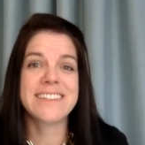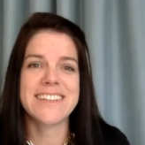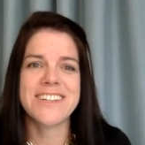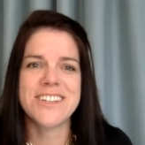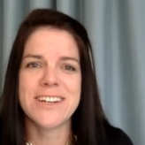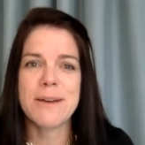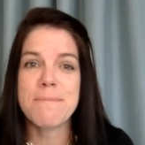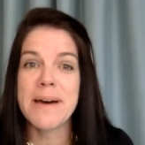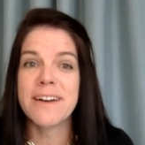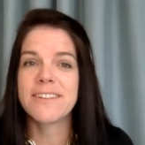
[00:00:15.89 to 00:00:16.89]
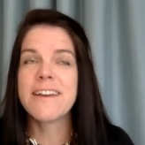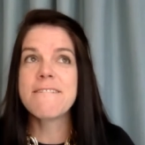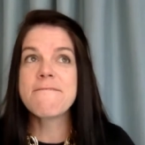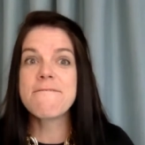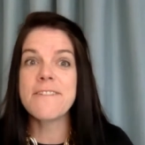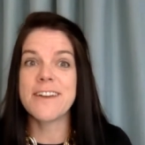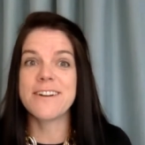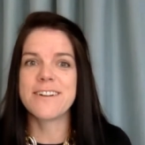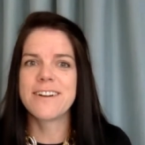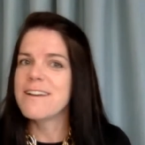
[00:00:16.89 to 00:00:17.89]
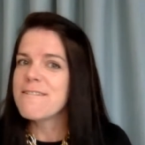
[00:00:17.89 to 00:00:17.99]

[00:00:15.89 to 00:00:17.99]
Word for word: session about fear.